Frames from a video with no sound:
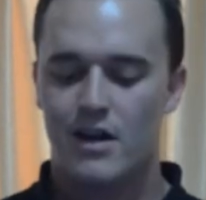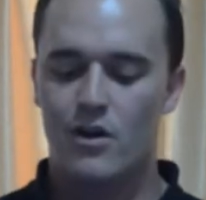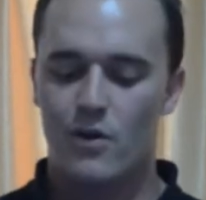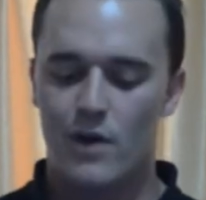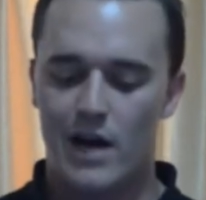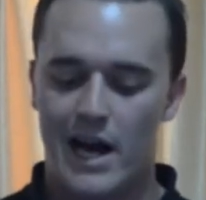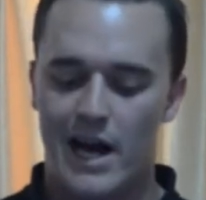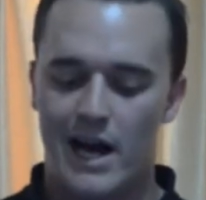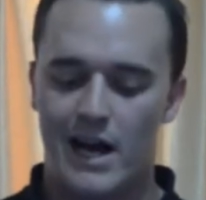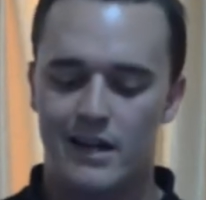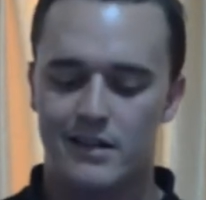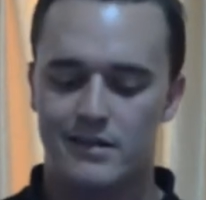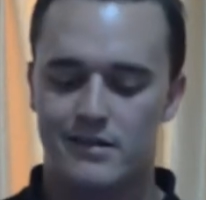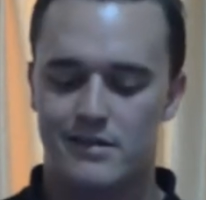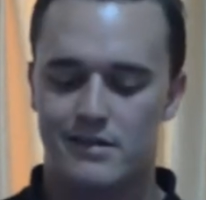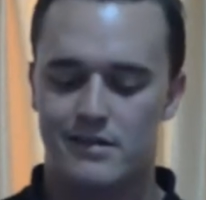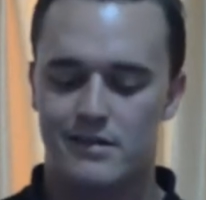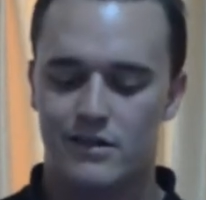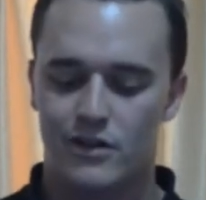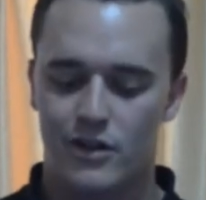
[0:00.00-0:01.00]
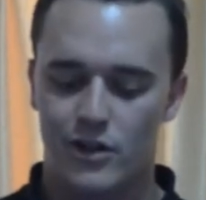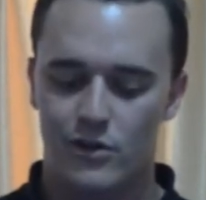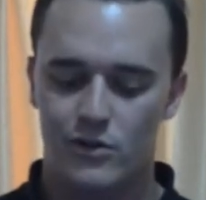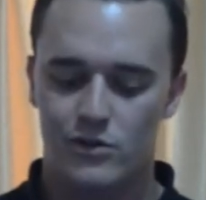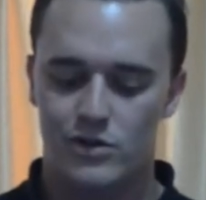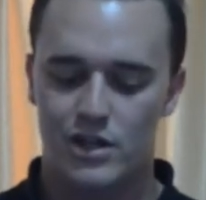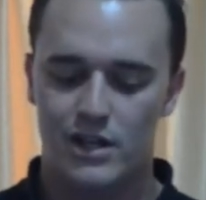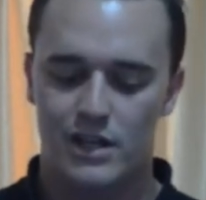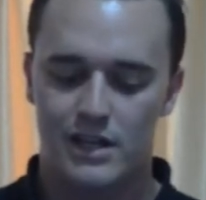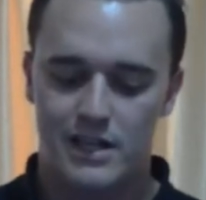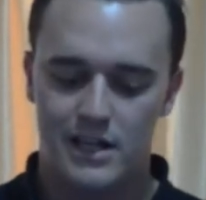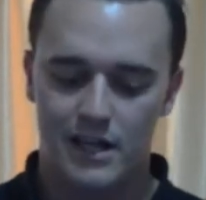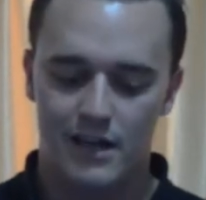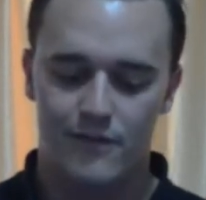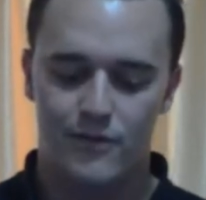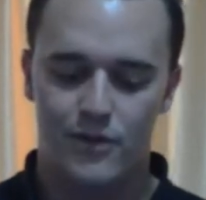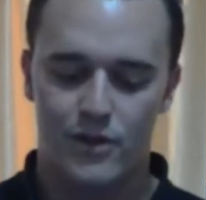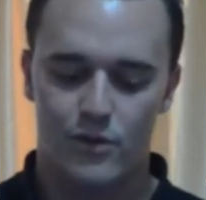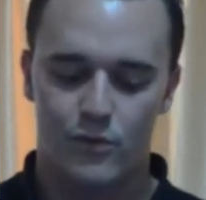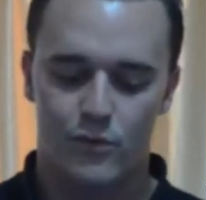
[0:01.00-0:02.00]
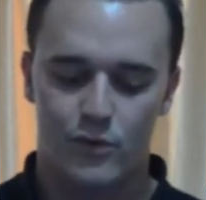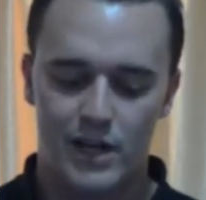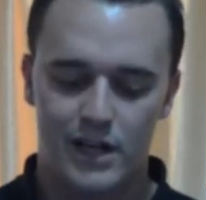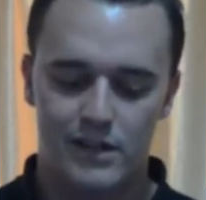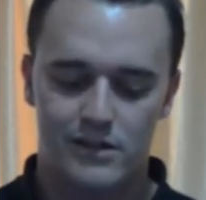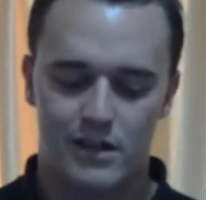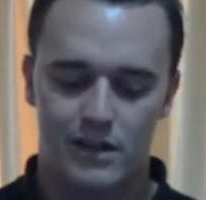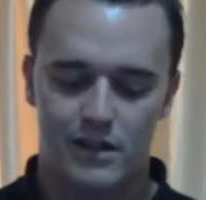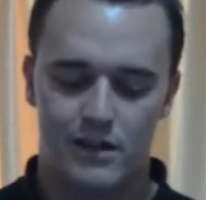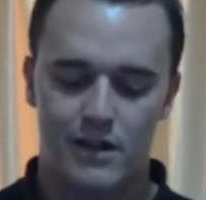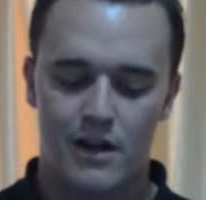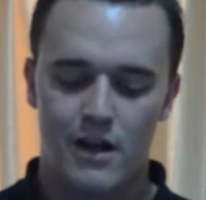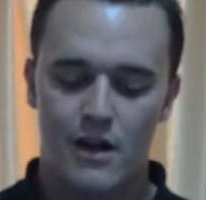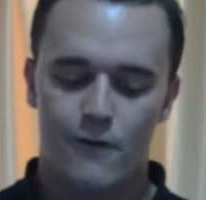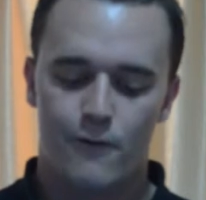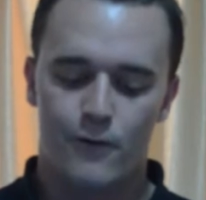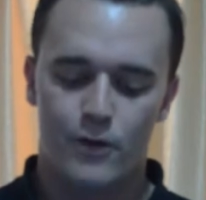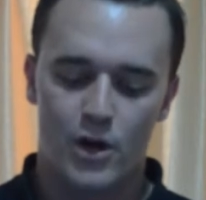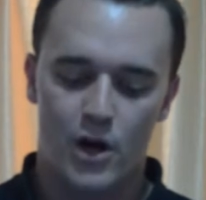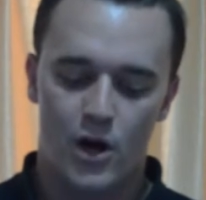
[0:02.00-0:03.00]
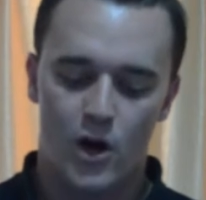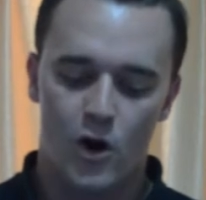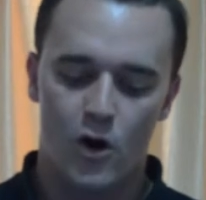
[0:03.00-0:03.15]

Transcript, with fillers: who asks you to give the reason for the mm-hmm.